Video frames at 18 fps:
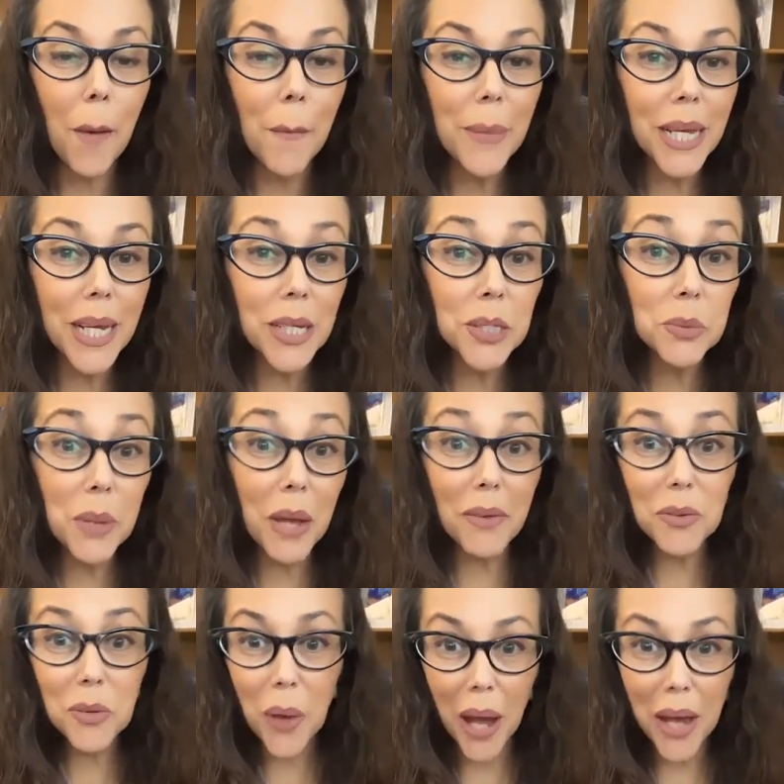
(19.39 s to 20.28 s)
because we
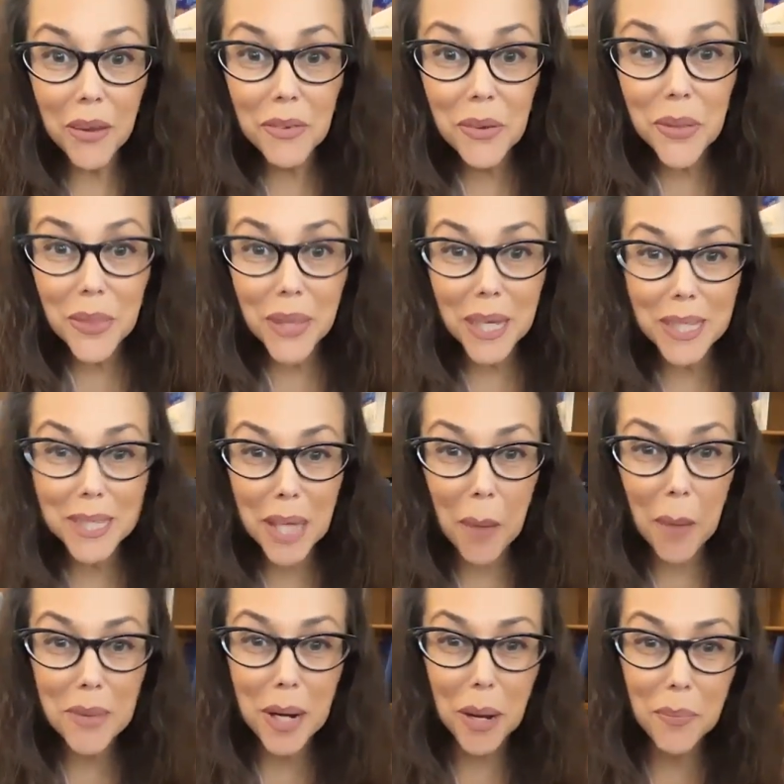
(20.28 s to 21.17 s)
have quite a few things
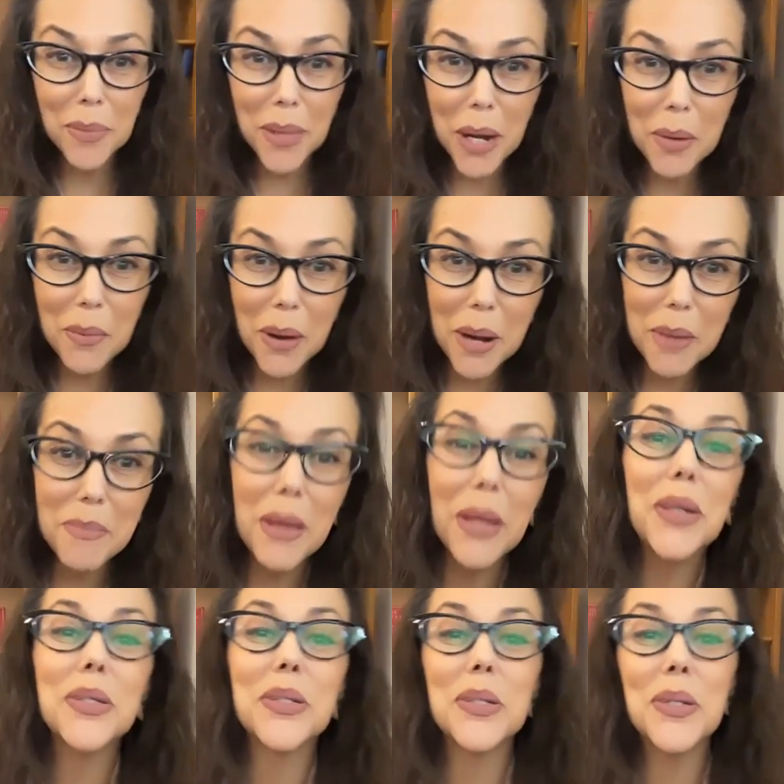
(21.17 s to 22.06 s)
coming up that I want to
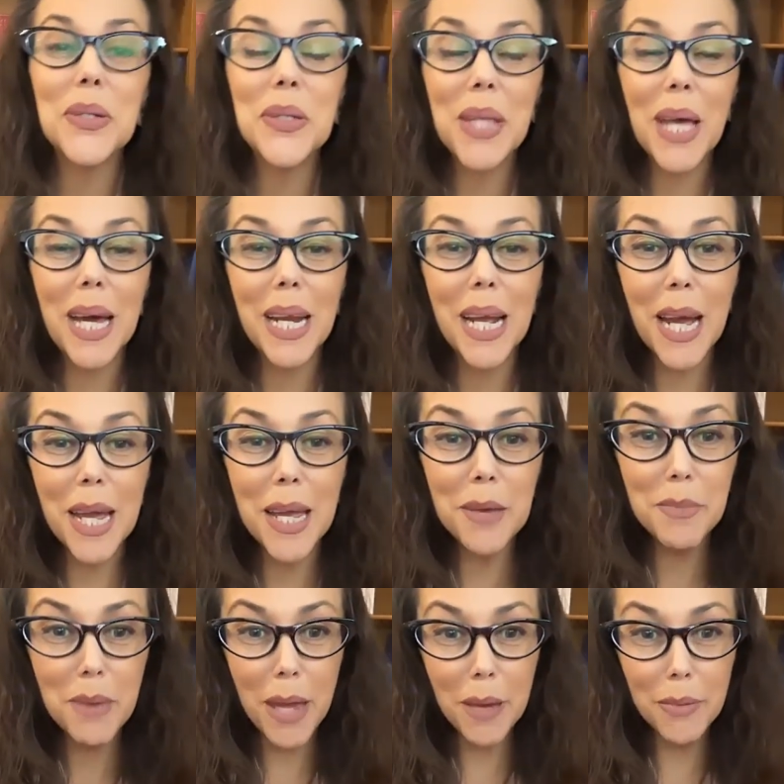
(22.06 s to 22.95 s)
make sure that I
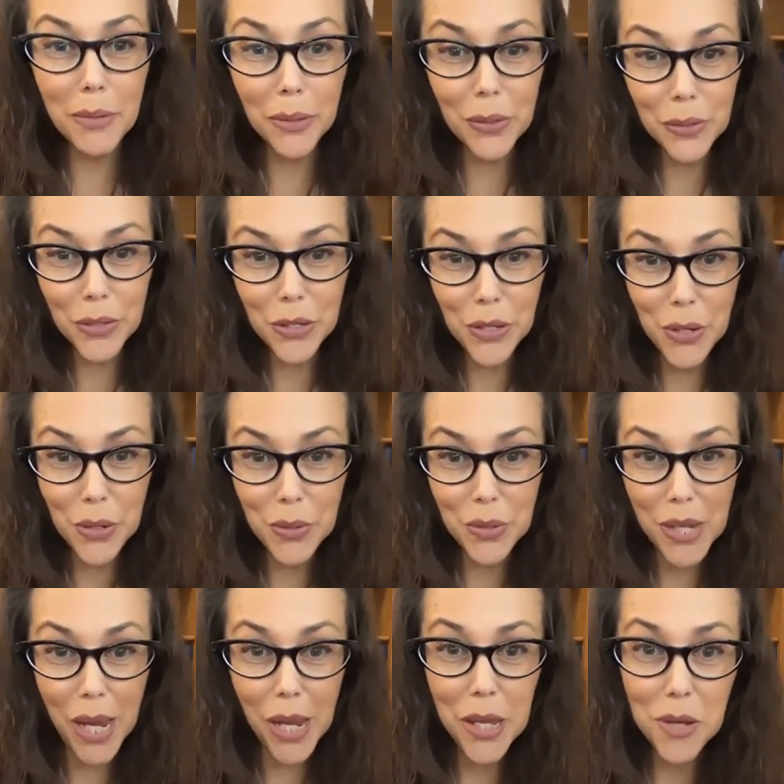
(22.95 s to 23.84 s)
am able
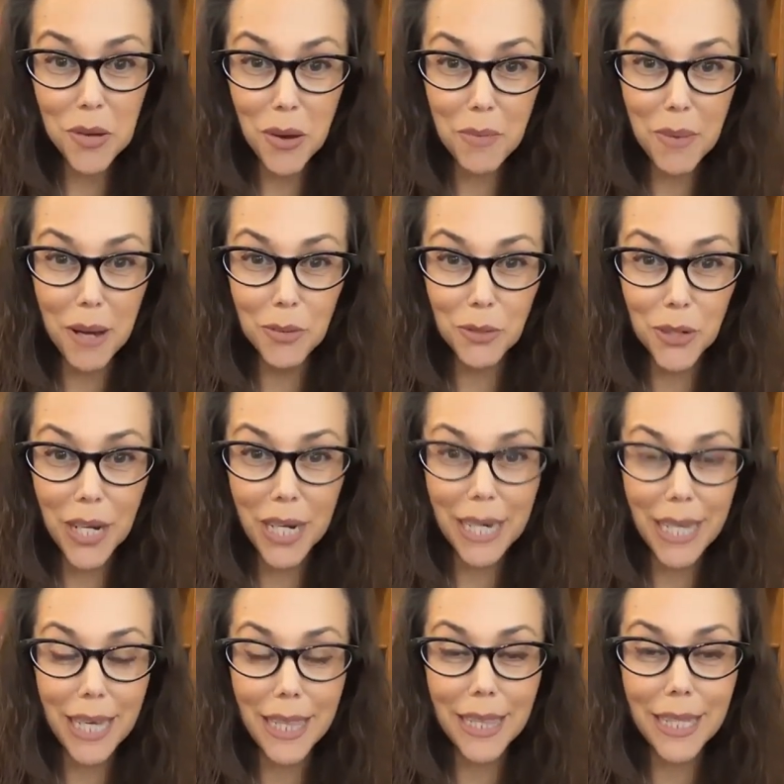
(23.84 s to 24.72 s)
to tell you about. I'm
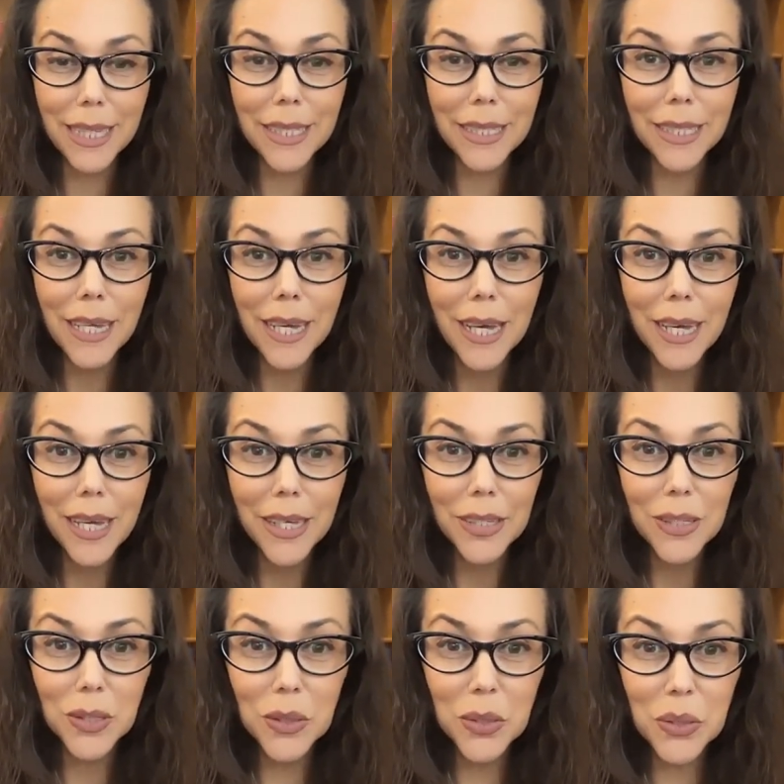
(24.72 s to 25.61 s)
trying to get this
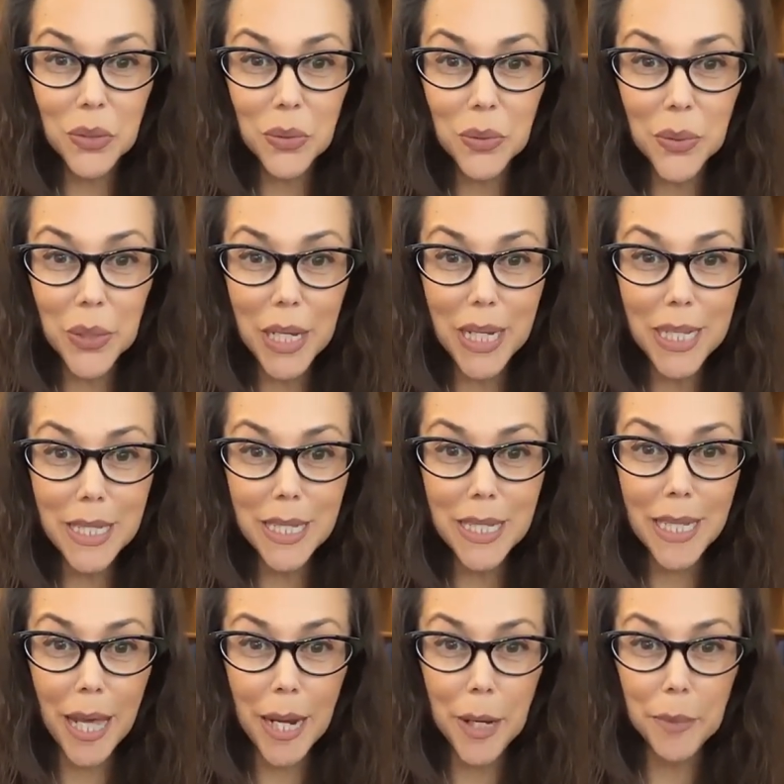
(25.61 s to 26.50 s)
screen
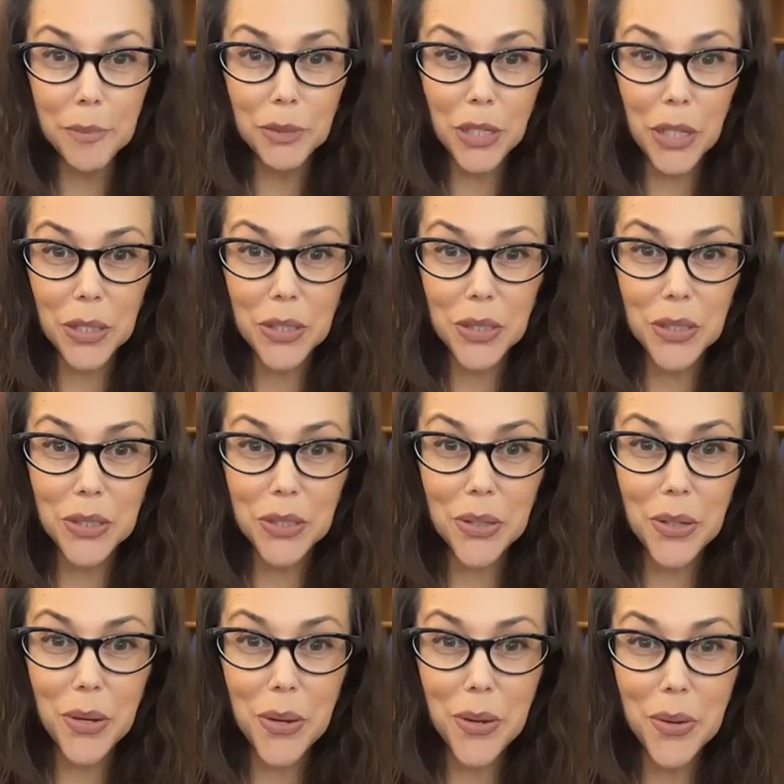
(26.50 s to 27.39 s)
set up just
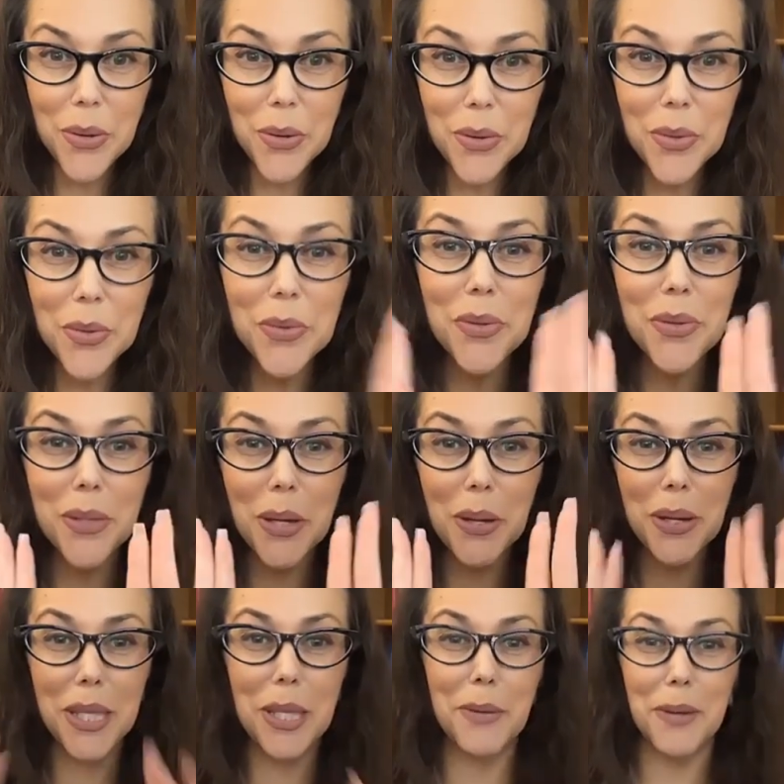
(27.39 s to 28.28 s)
so.
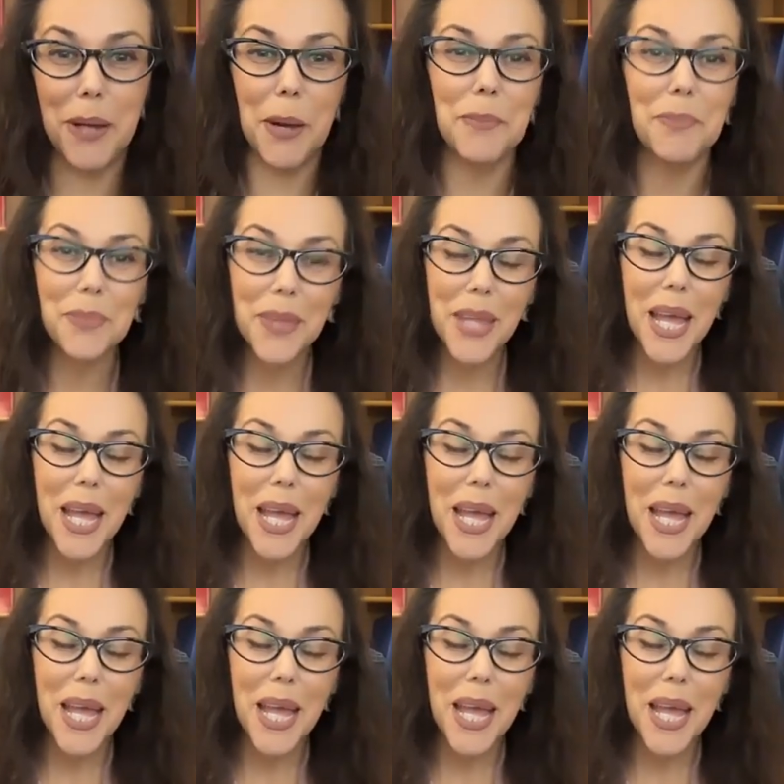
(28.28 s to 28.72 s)
Okay, there we go.